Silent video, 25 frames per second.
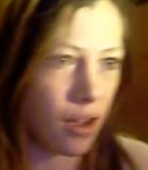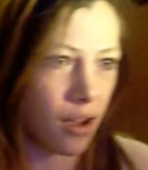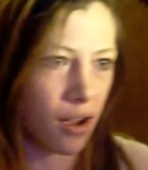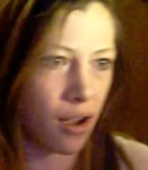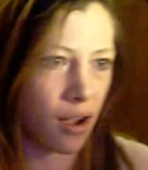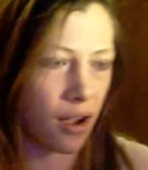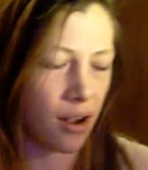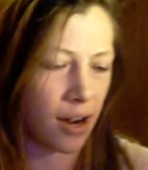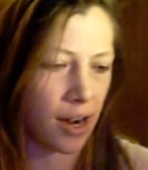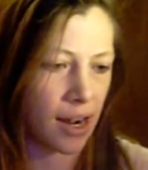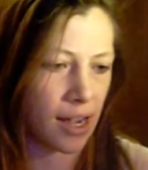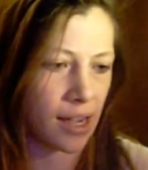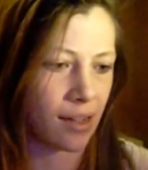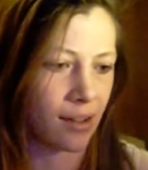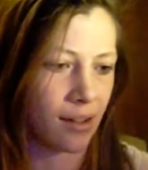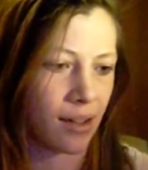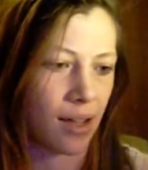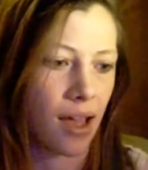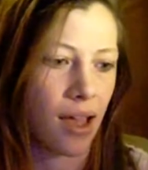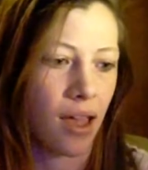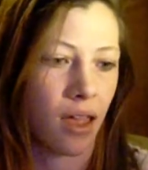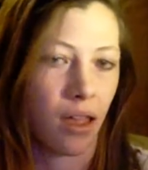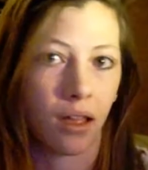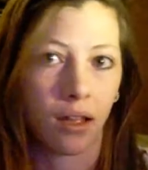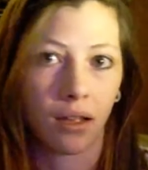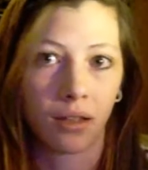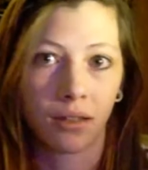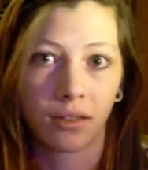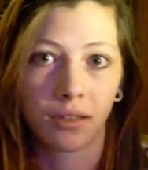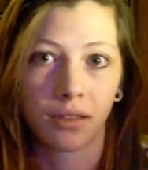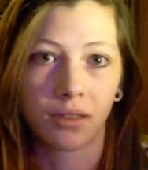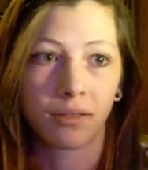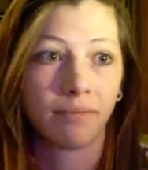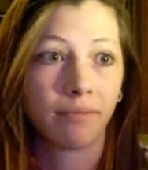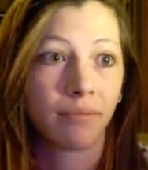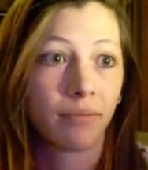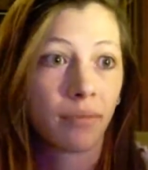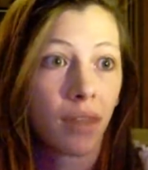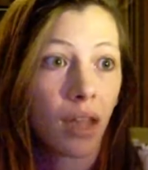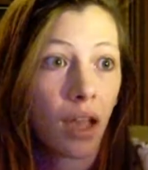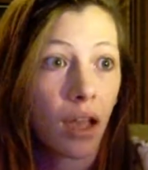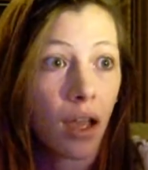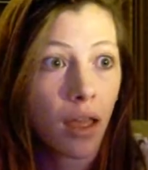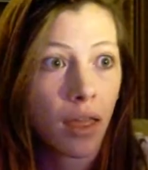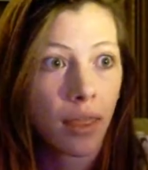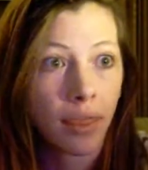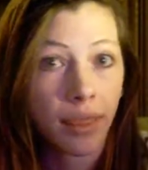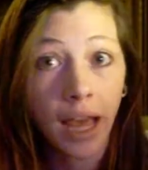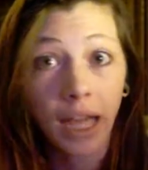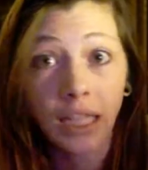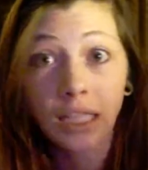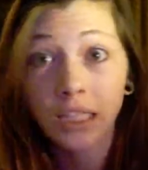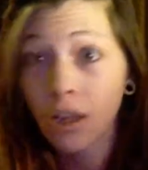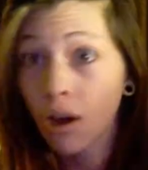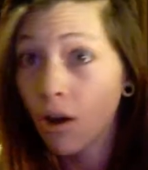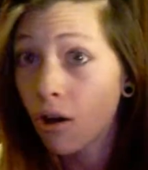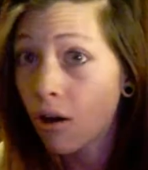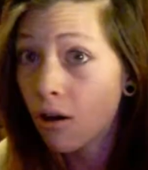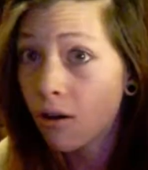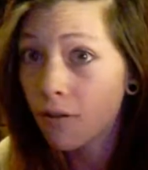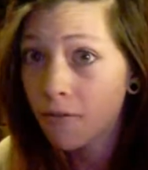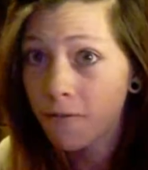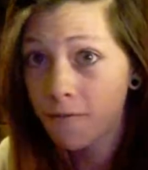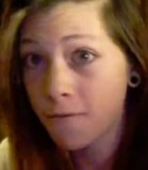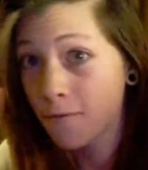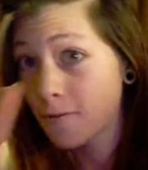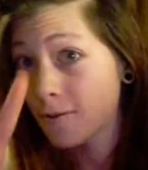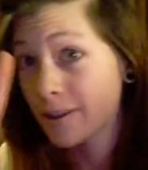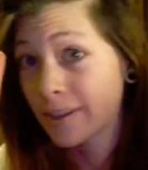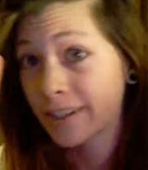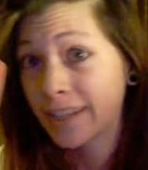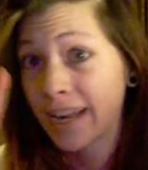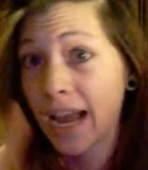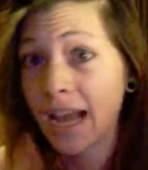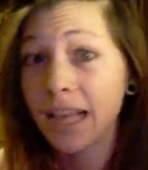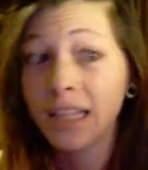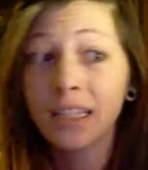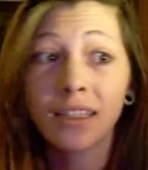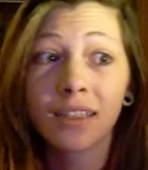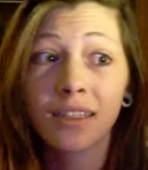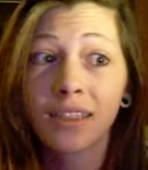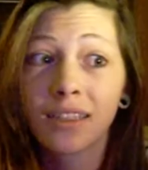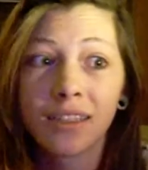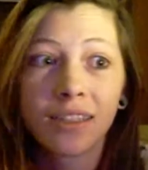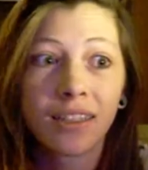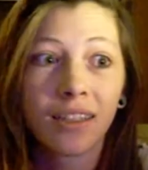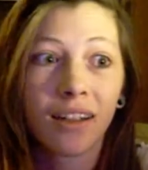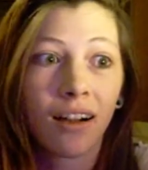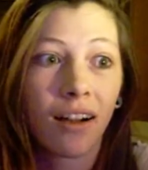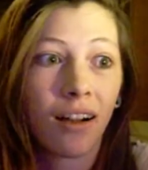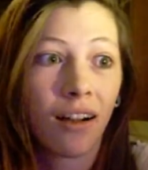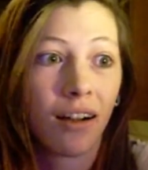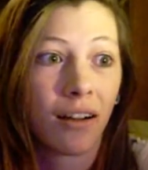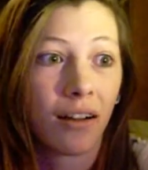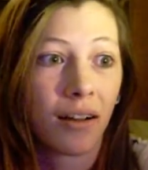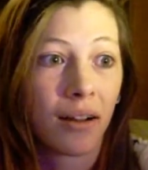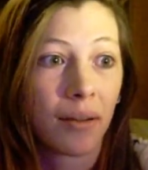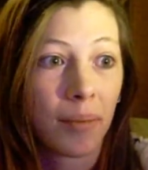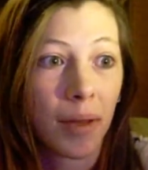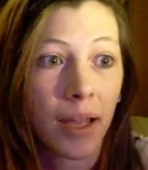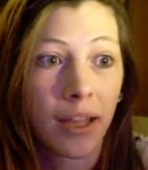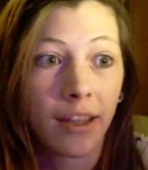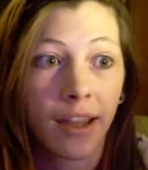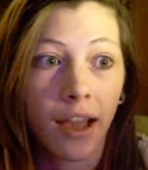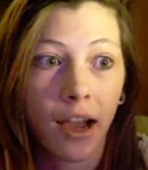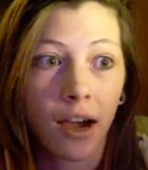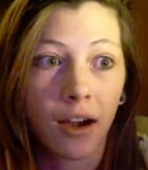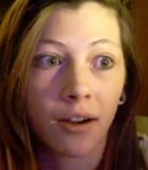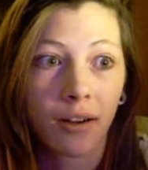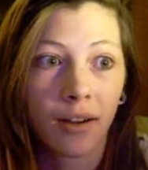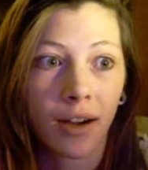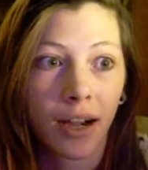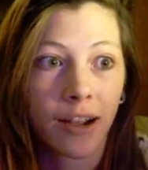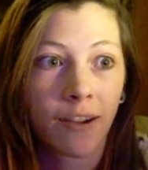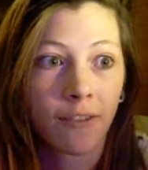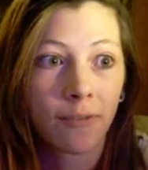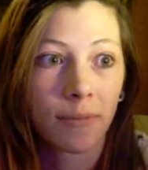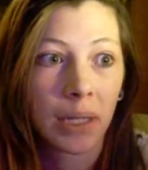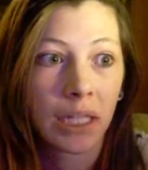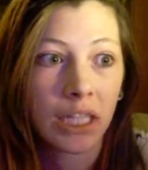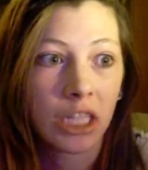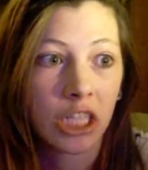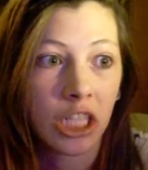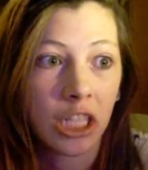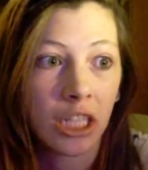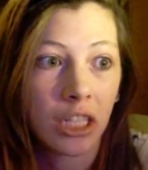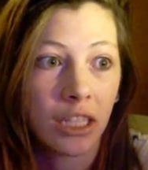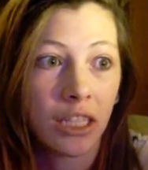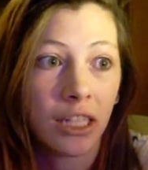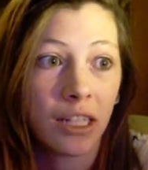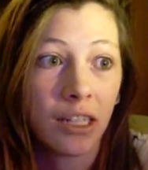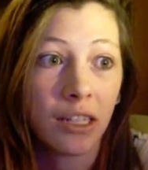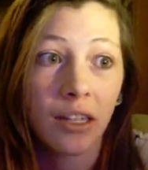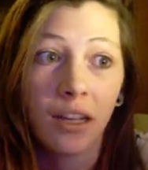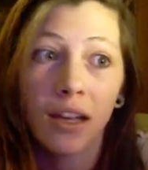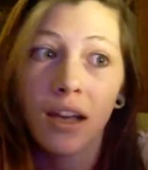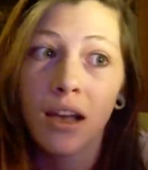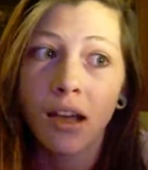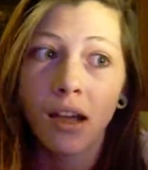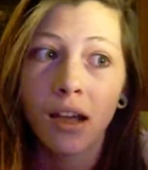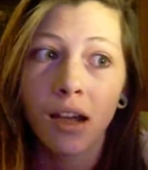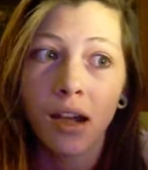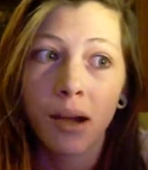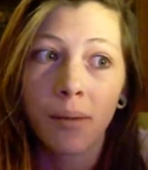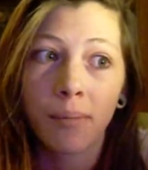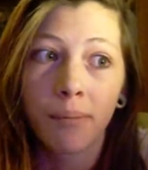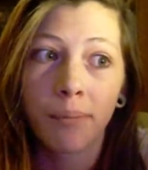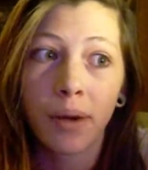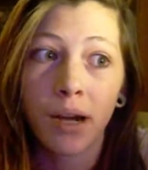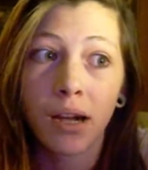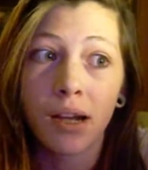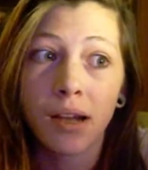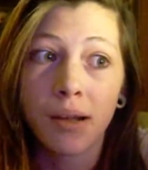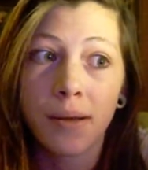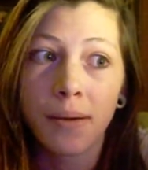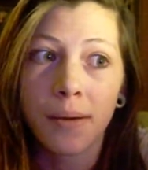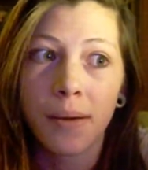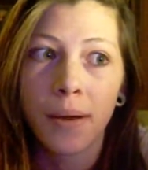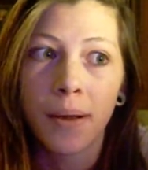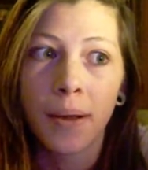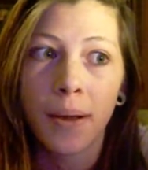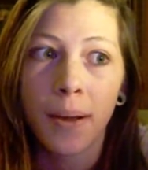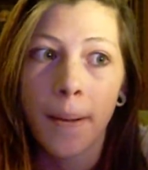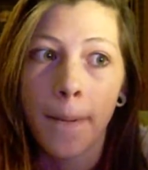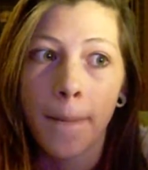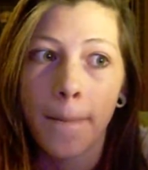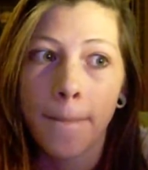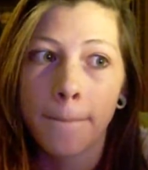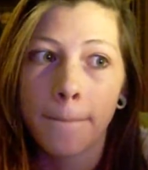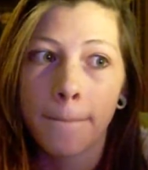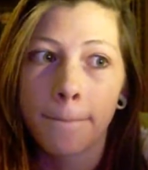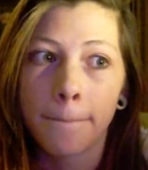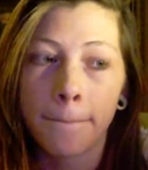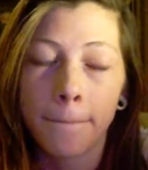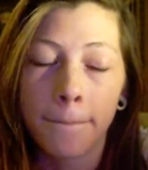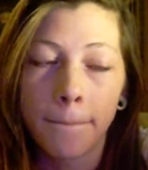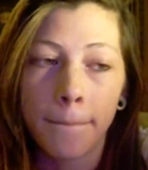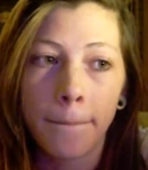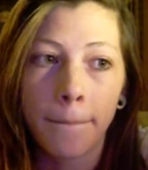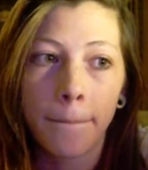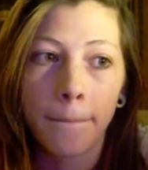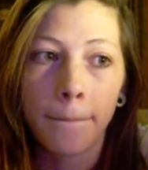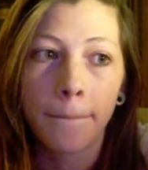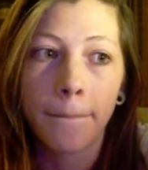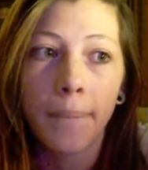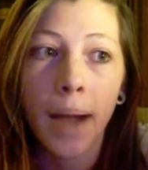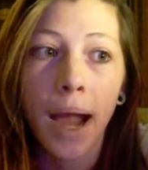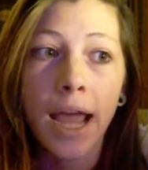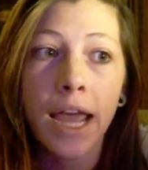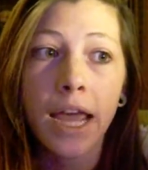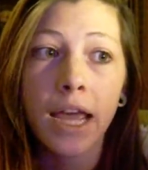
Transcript: Alright, and that's all for tests, and now I have my GED, but my